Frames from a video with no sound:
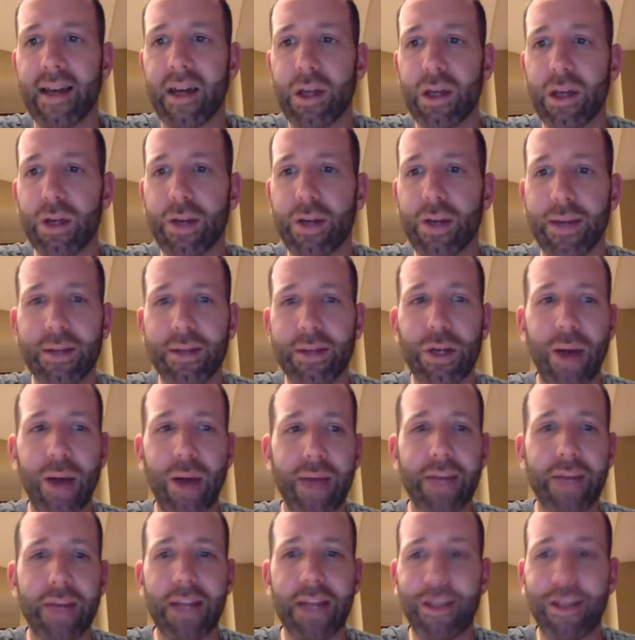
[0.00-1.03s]
you
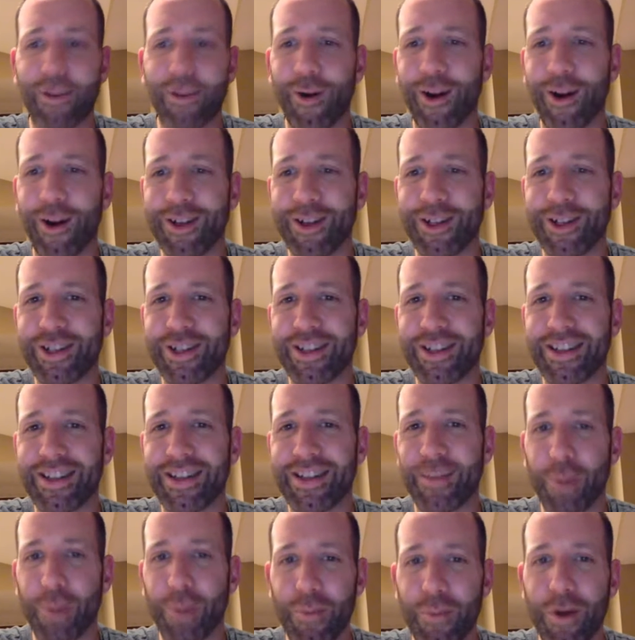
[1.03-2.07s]
have a launch
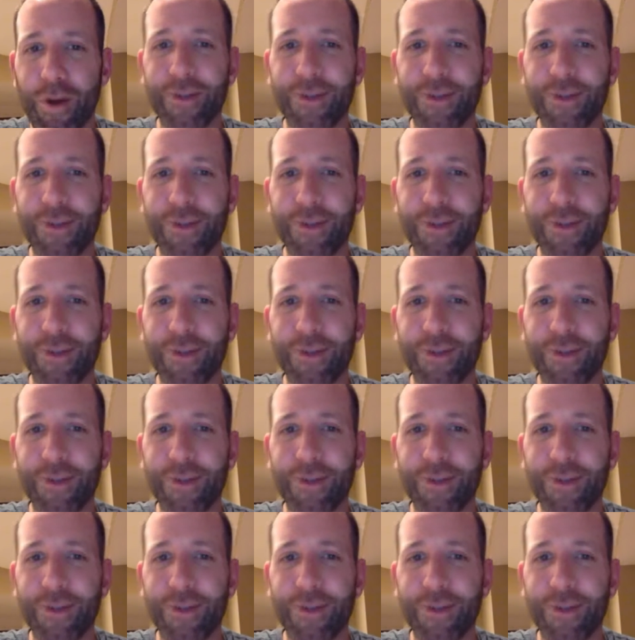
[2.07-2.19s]
that promotes